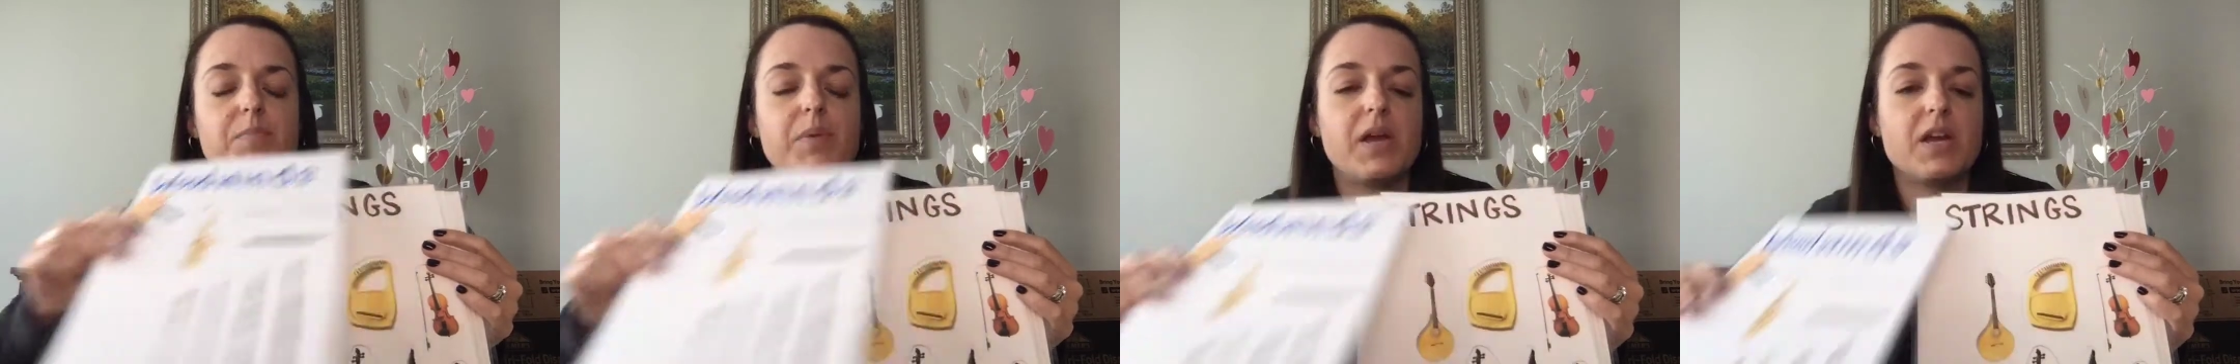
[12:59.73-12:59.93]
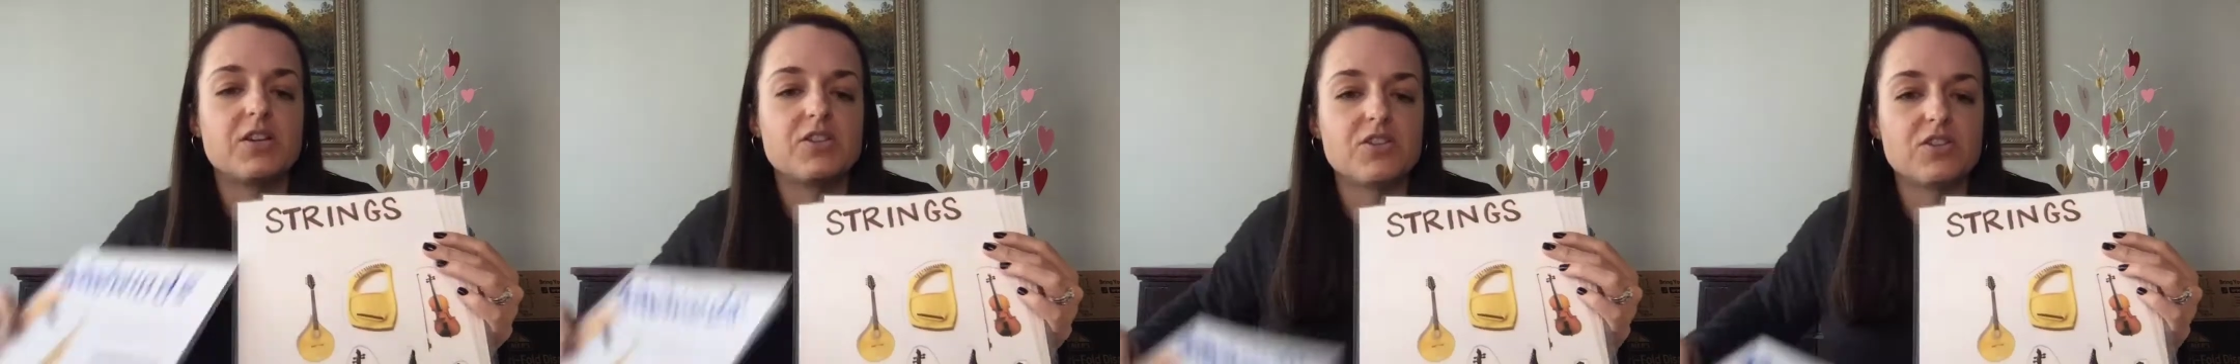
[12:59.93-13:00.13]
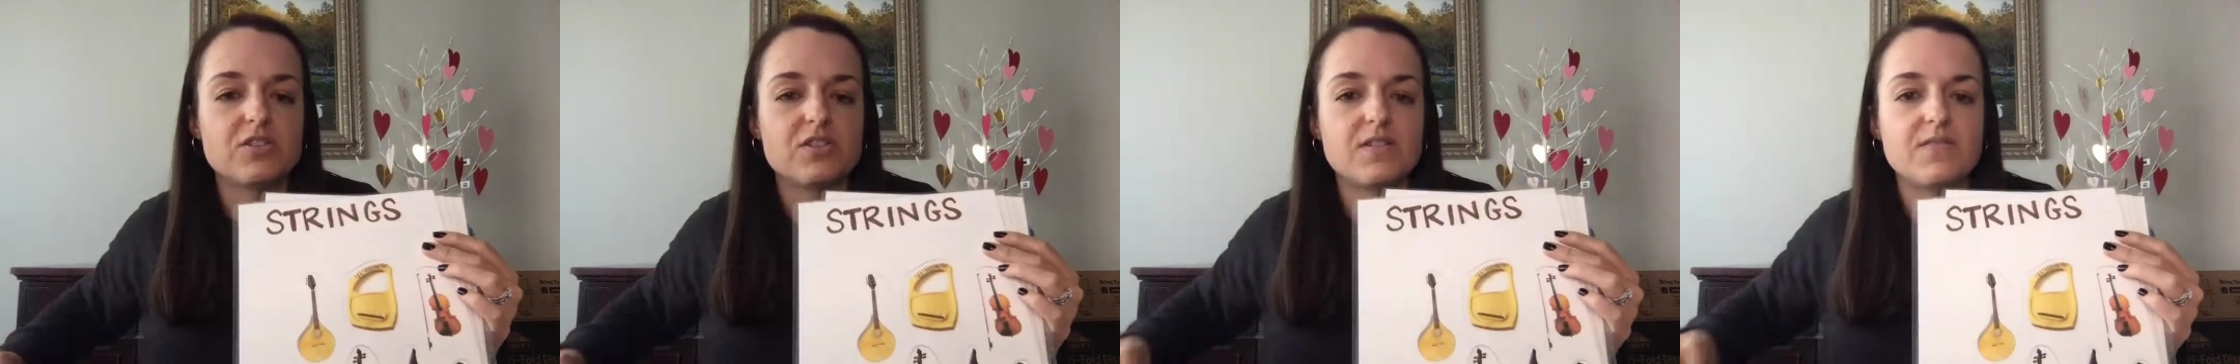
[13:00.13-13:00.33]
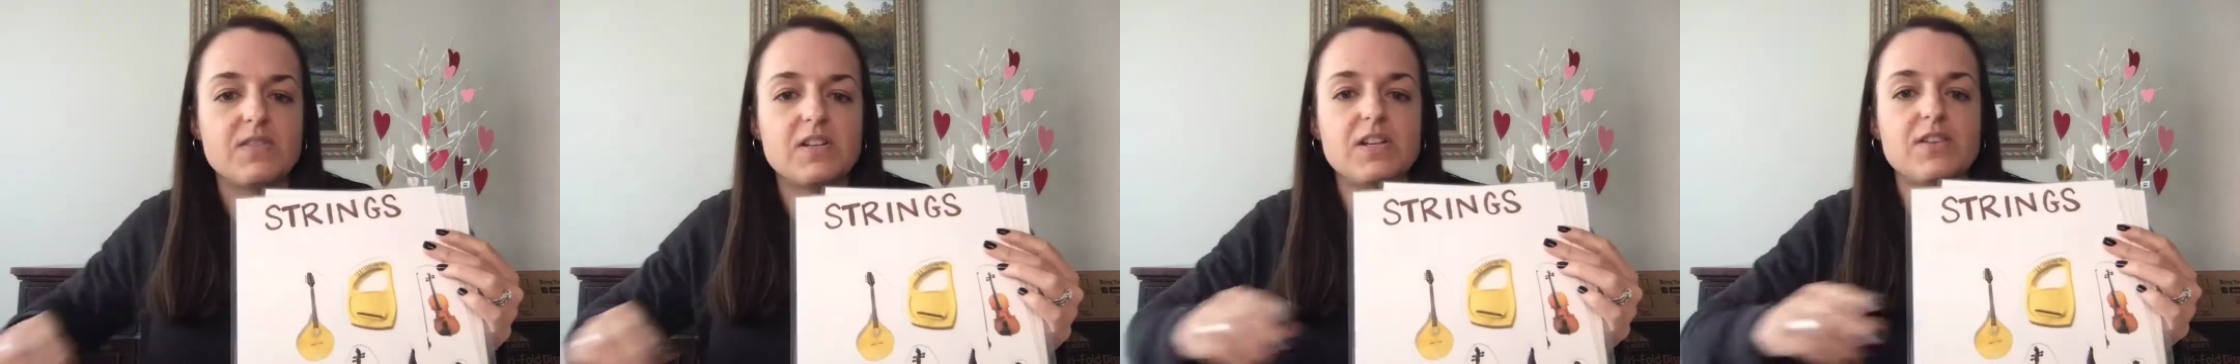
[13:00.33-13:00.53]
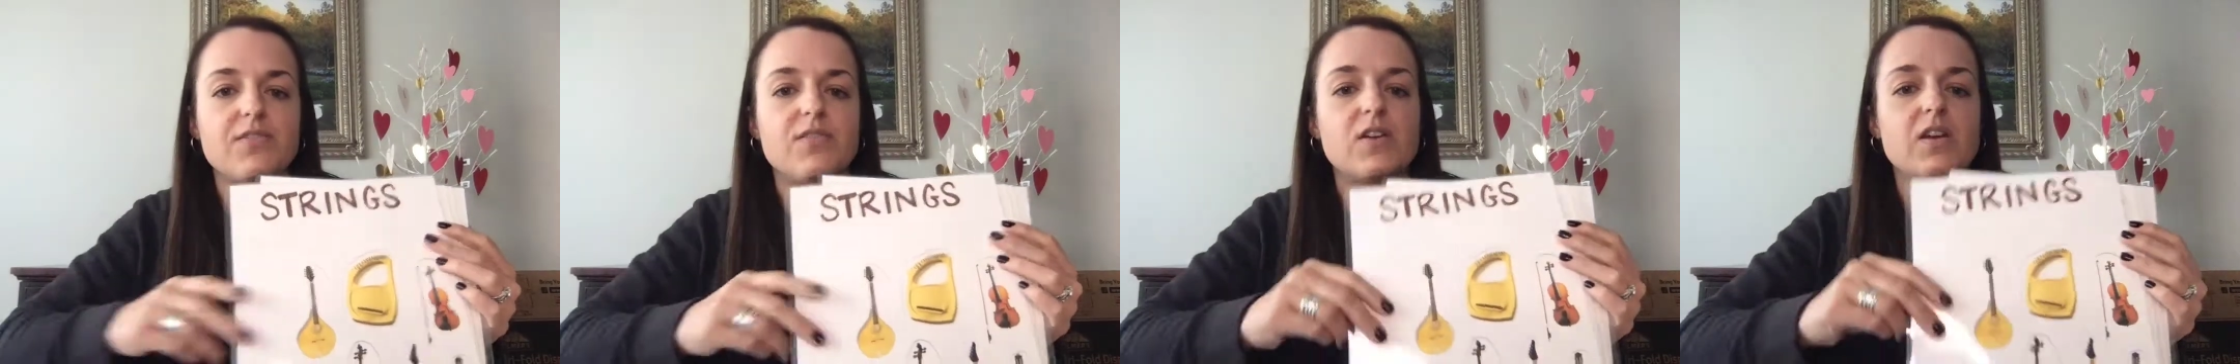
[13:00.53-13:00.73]
pictures of the
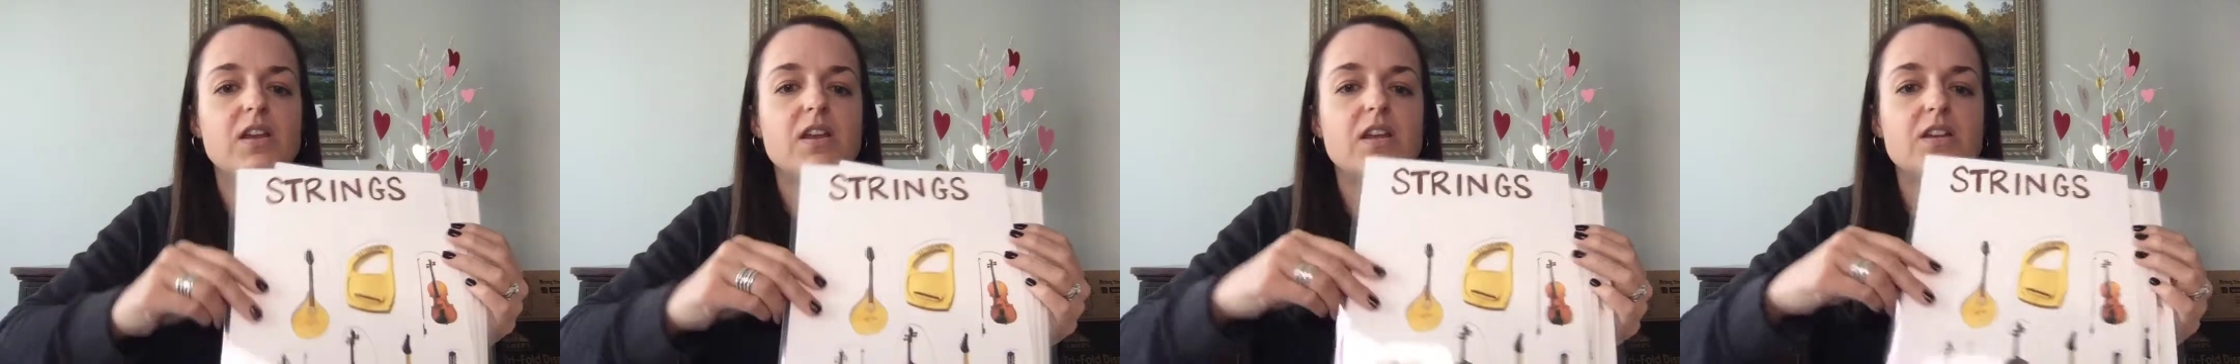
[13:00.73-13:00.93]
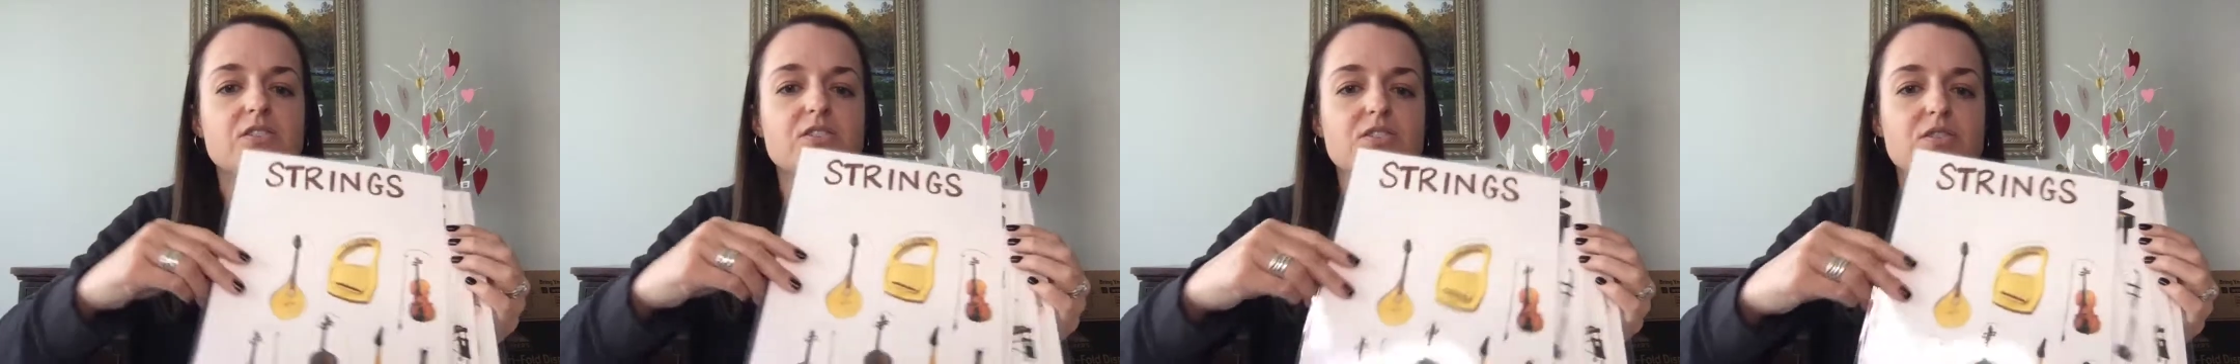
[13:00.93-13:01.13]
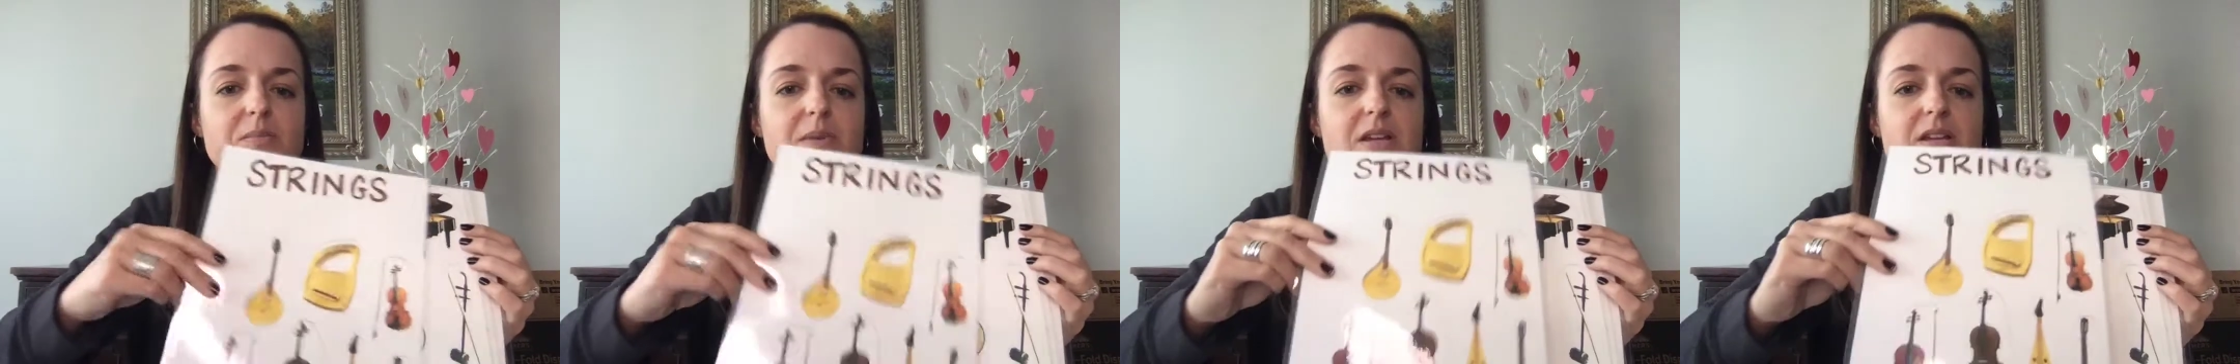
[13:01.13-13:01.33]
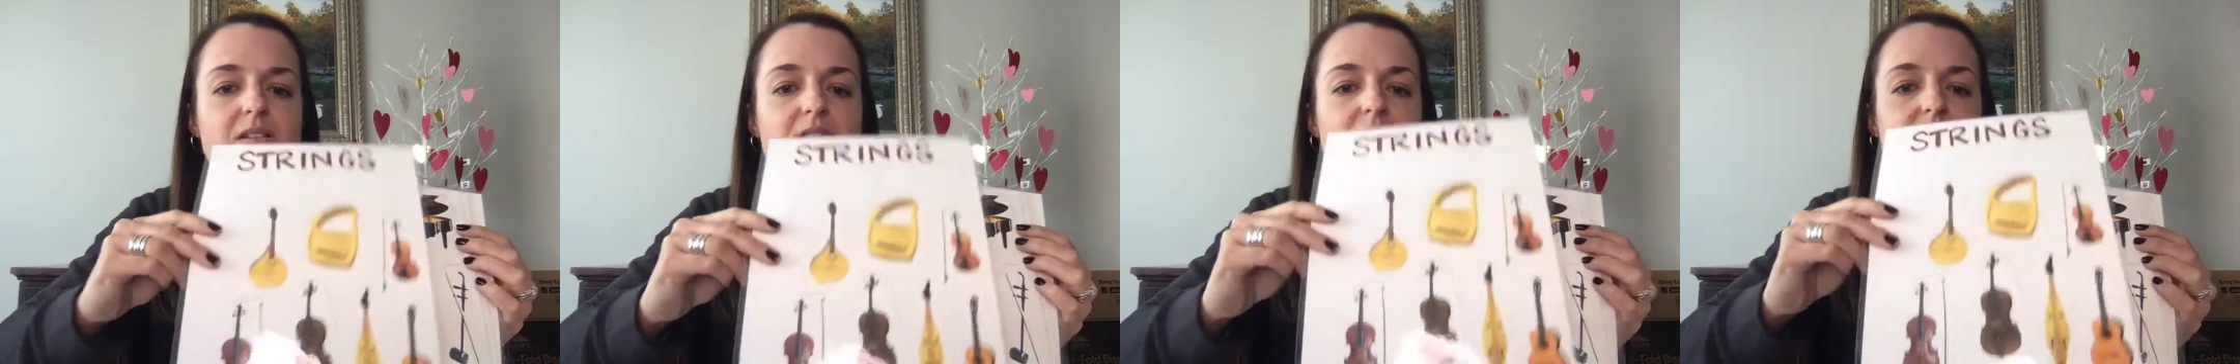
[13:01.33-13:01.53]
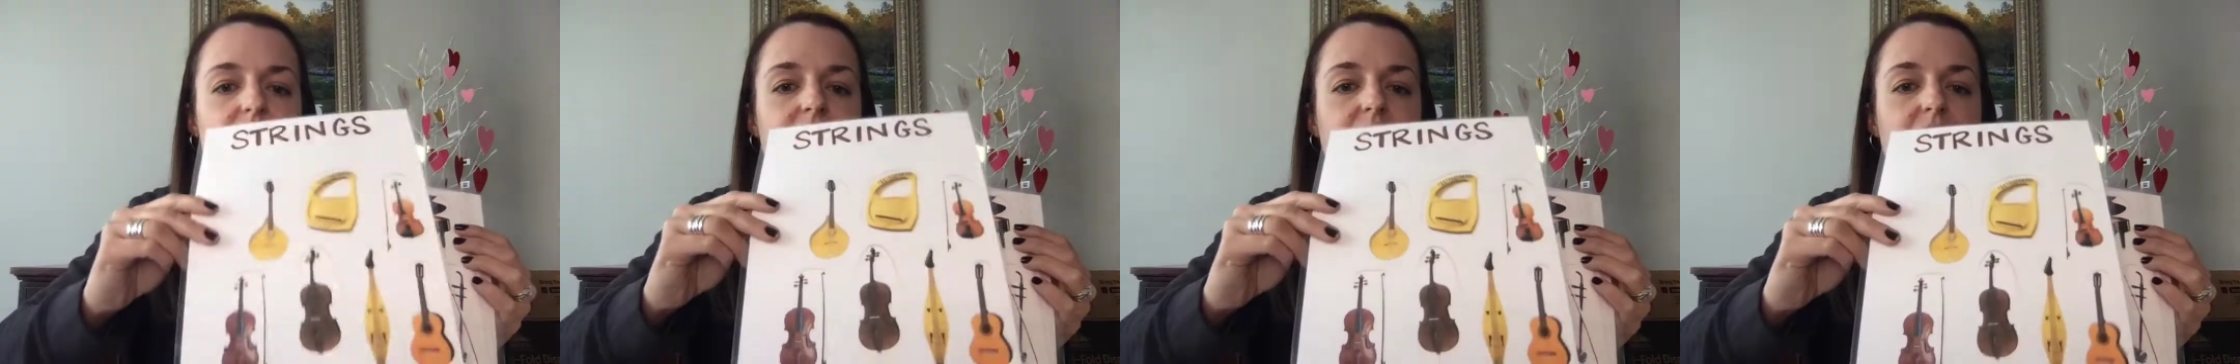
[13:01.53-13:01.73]
different
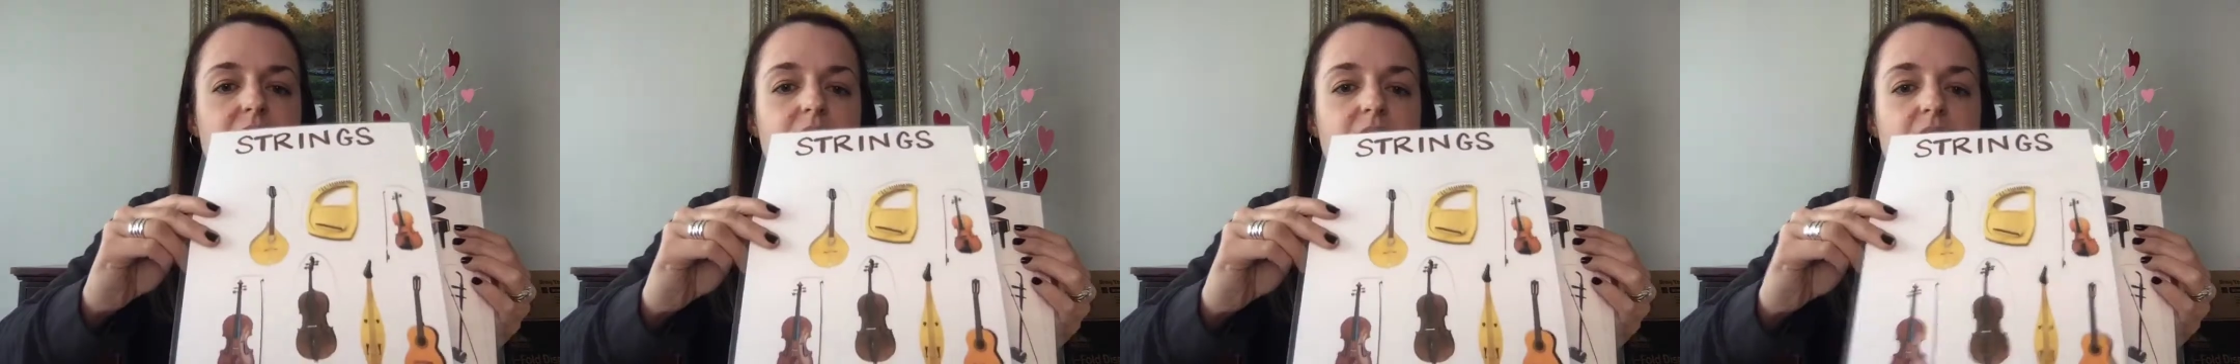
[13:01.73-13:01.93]
instruments,